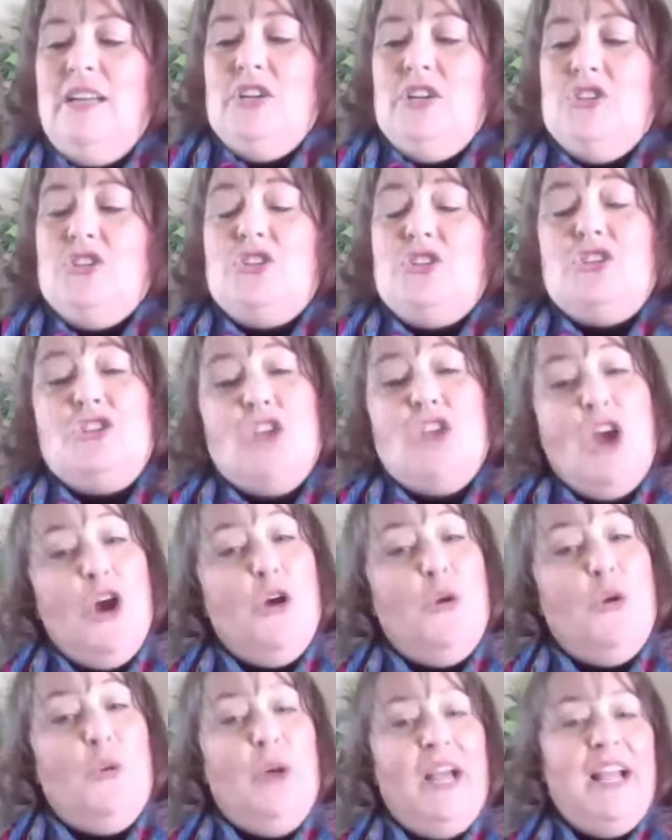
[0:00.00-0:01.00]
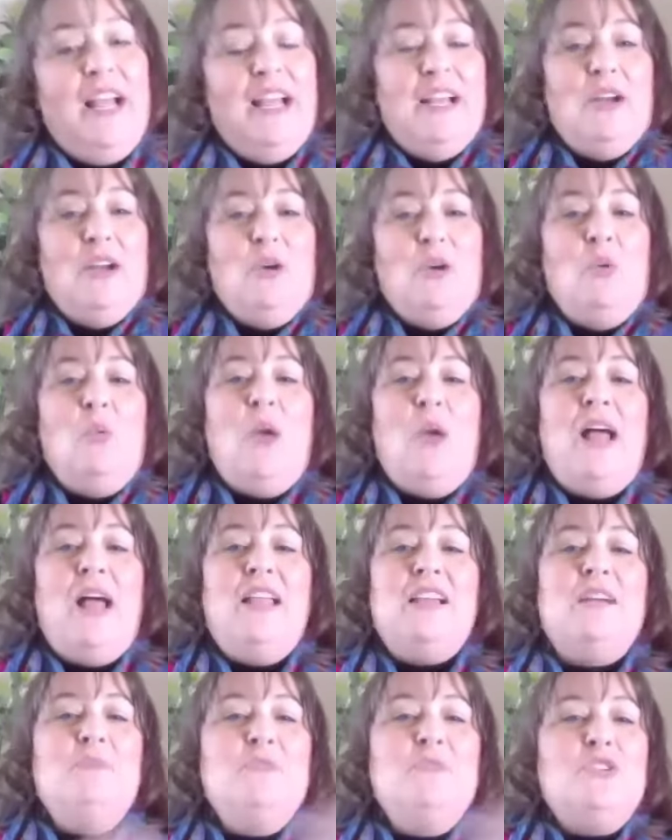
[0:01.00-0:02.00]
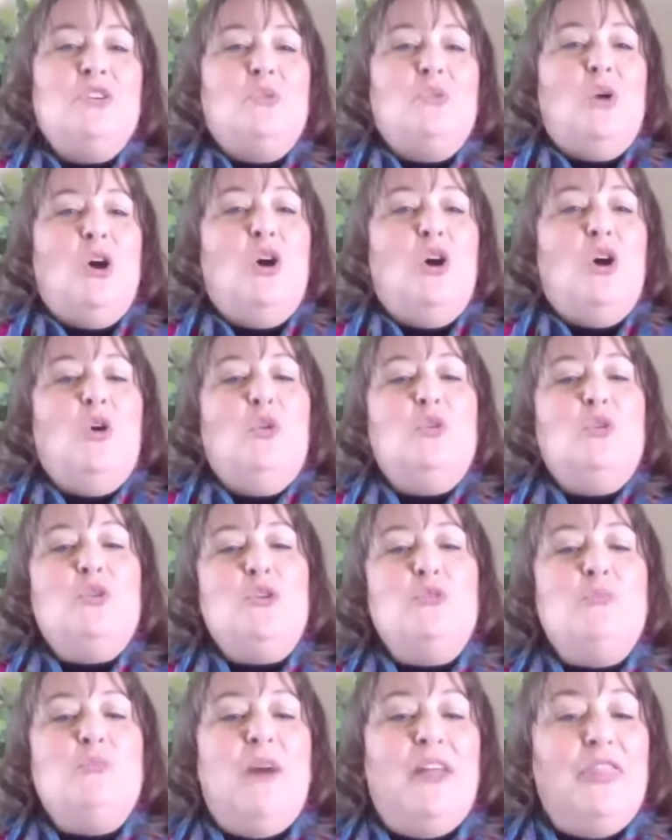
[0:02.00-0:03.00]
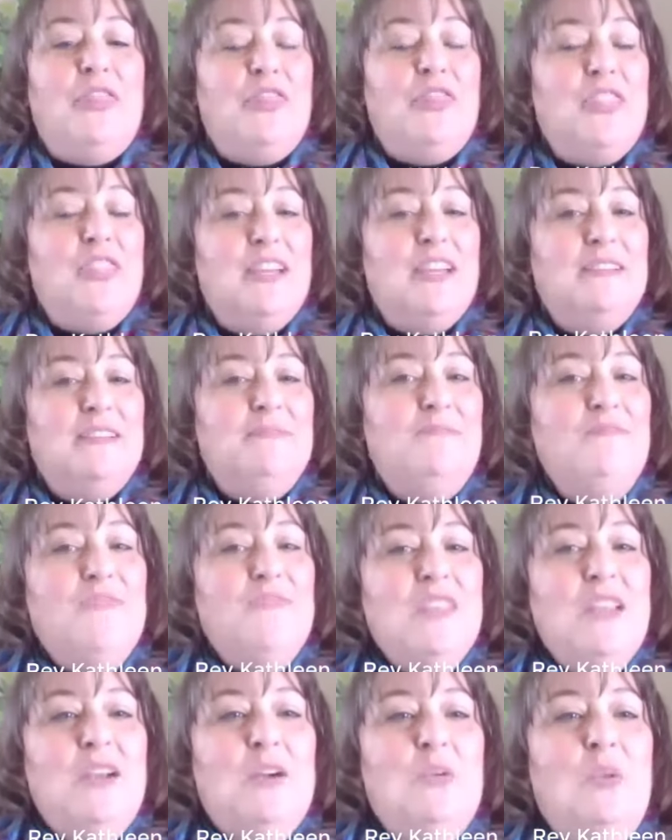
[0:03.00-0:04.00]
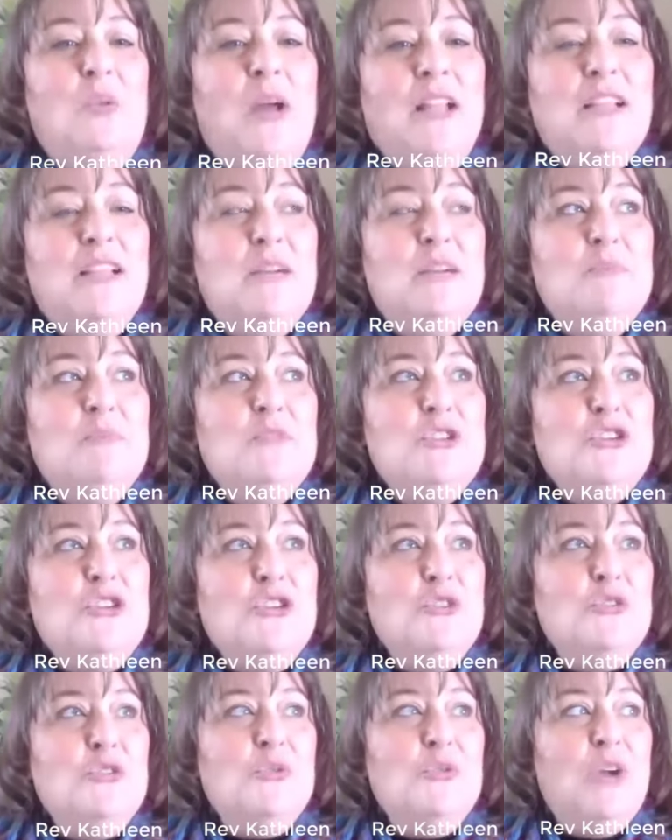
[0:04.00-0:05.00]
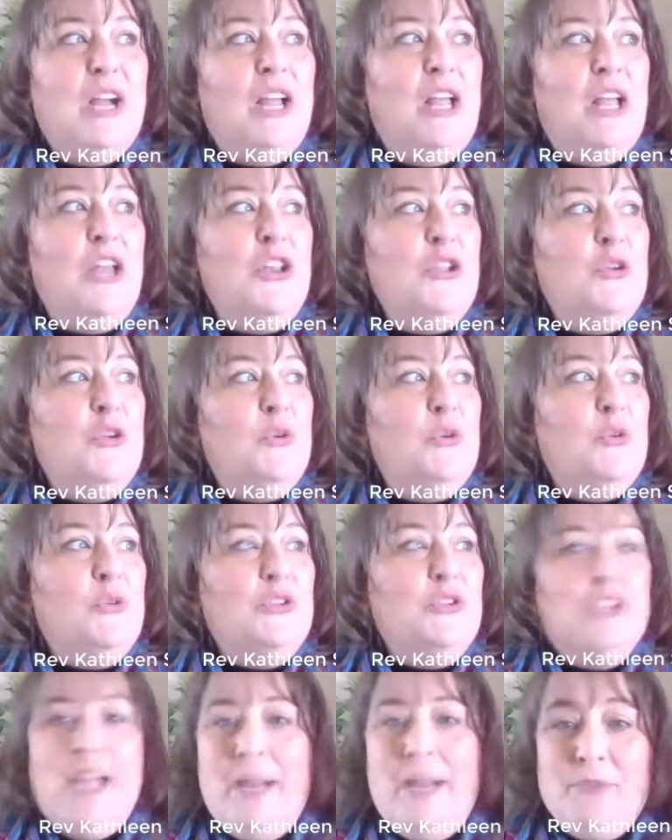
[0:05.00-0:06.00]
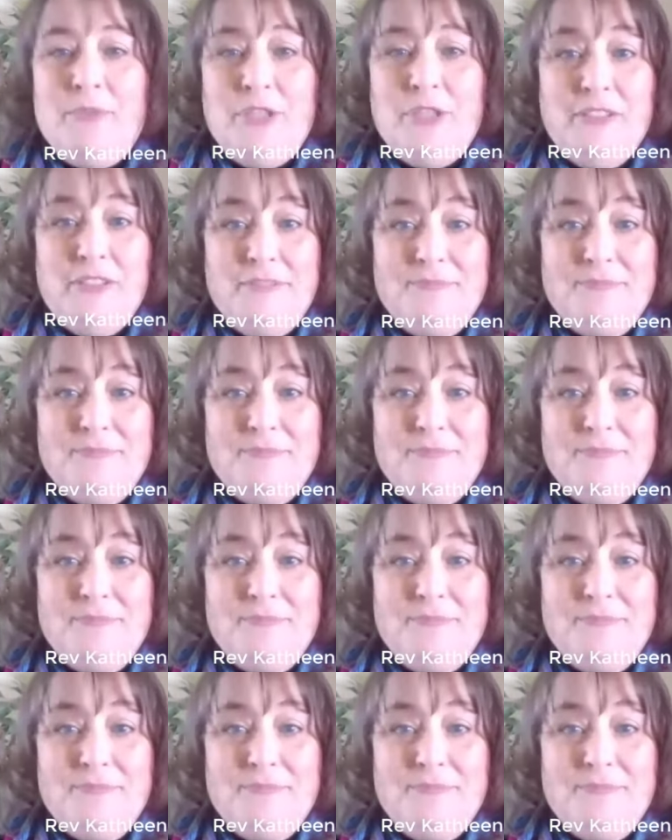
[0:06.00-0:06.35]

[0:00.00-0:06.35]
So, welcome to a whole new month. Welcome to a new chapter.